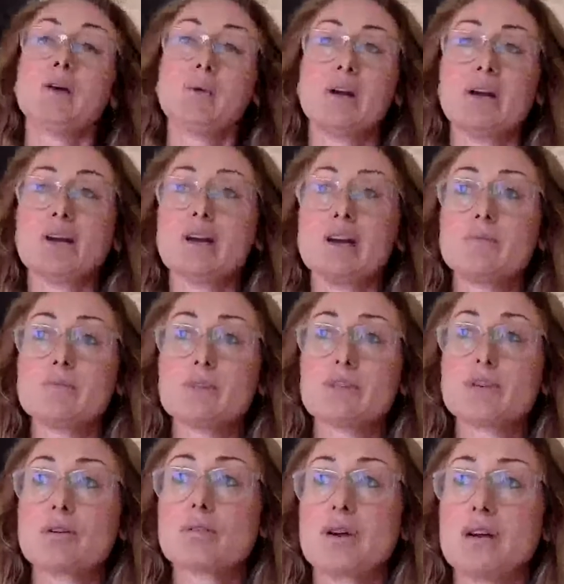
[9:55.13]
When it comes
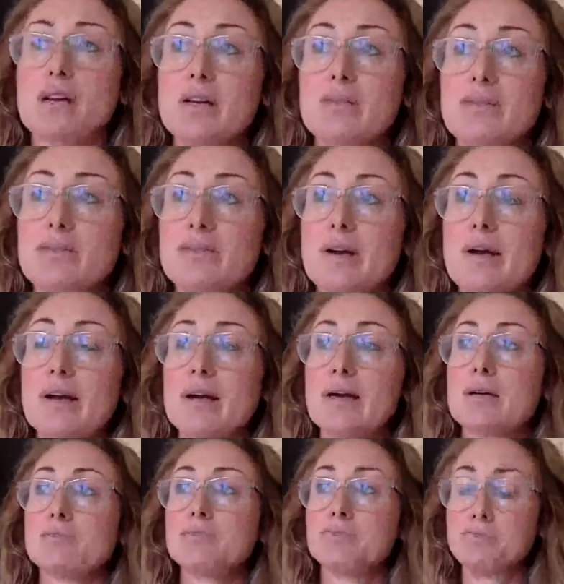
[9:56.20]
to grief,
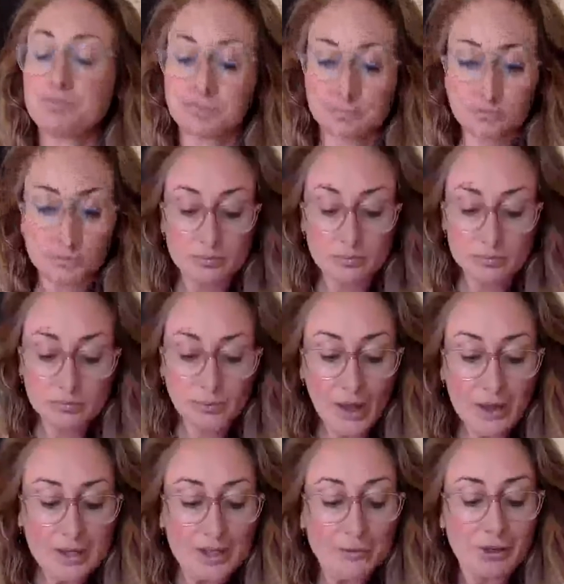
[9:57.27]

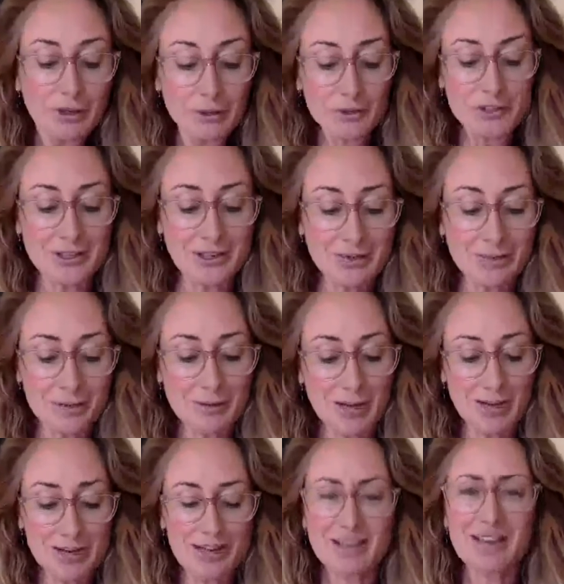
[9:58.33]
actually, when I looked it up, I'm
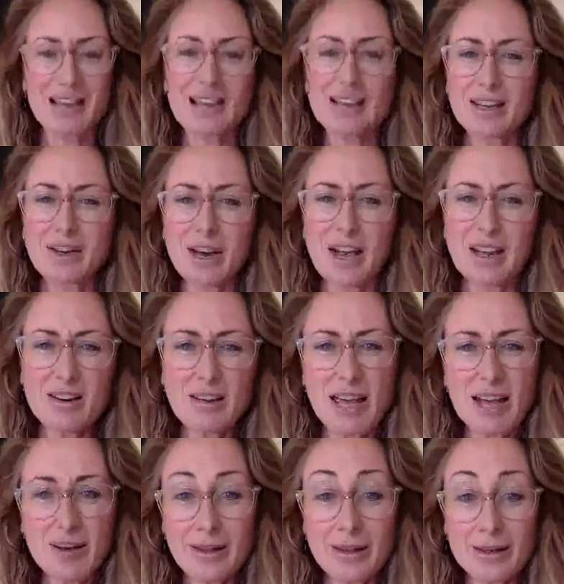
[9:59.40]
like, how
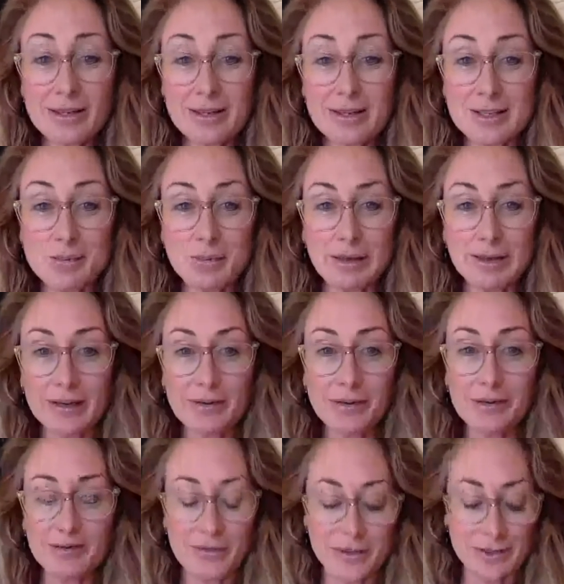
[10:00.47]
do they actually explain
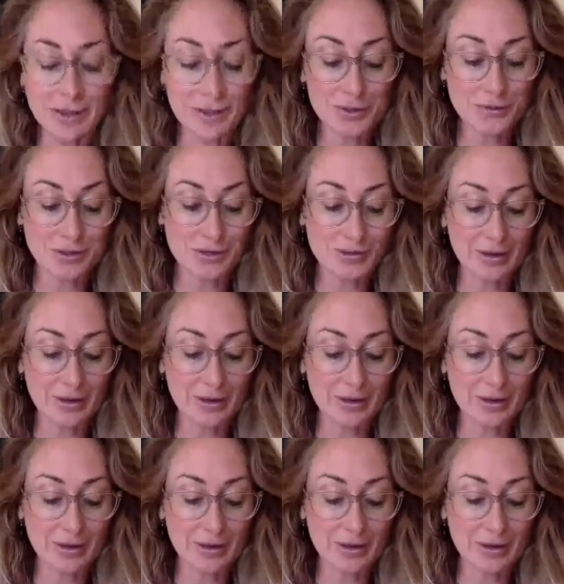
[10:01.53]
grief in the dictionary?